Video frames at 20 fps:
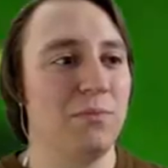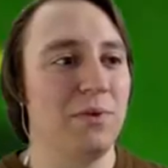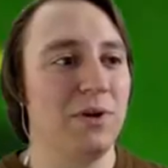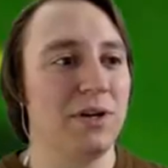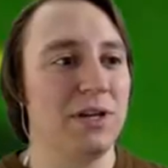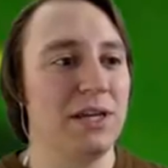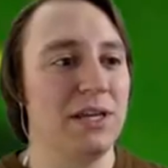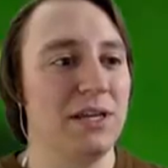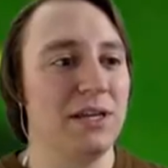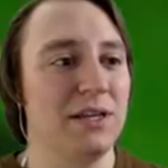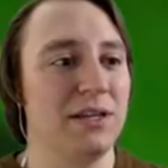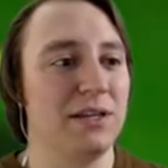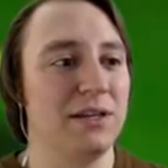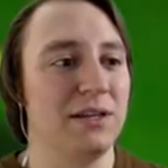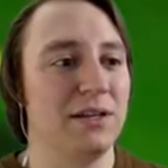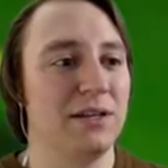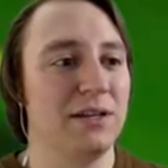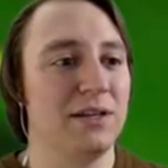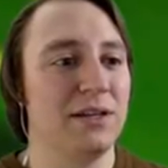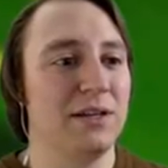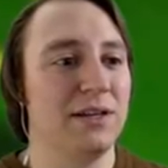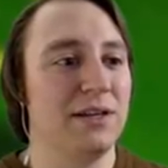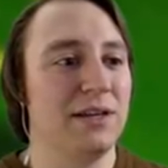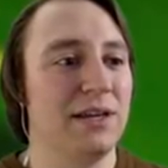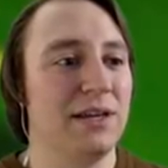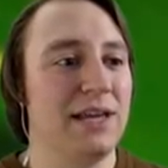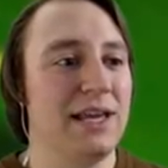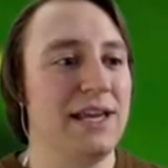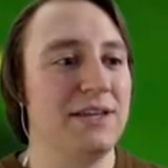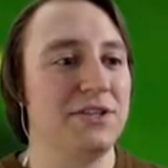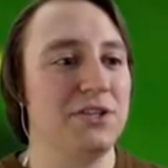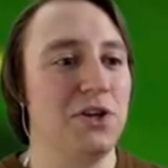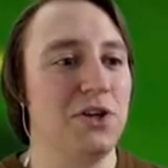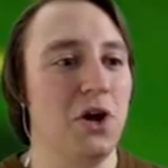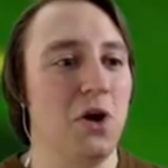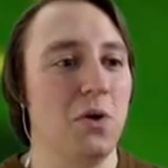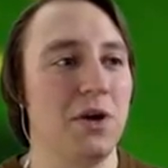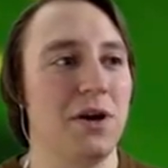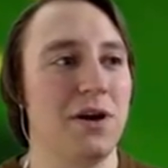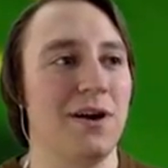monkey. He's
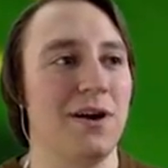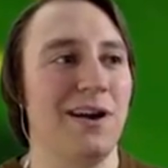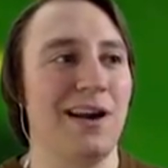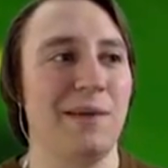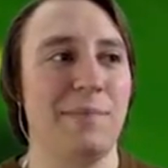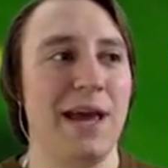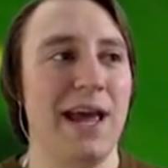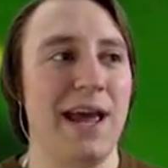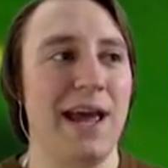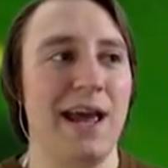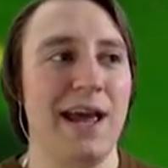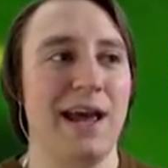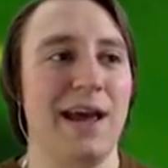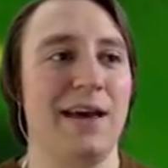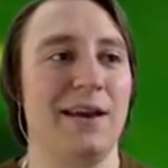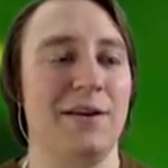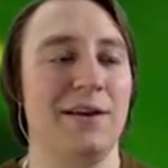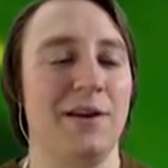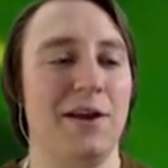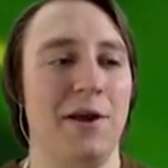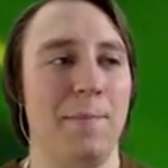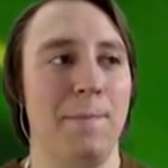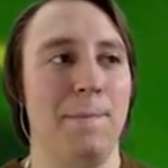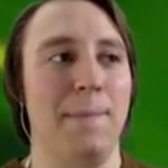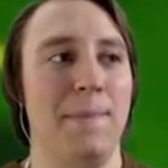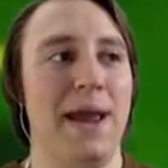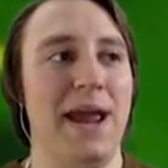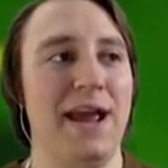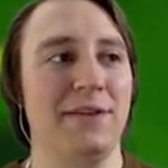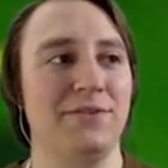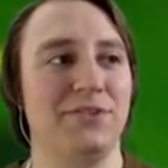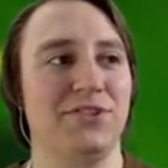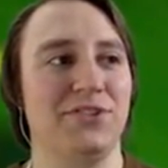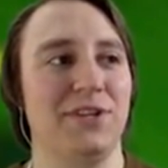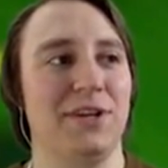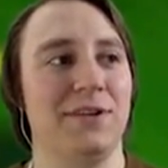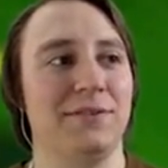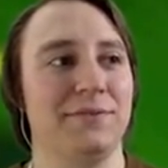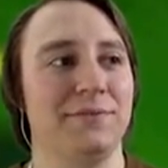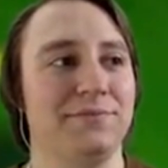no girly man.
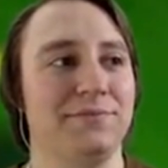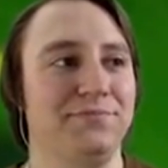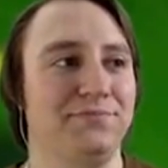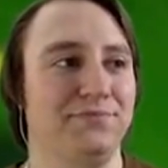Manson.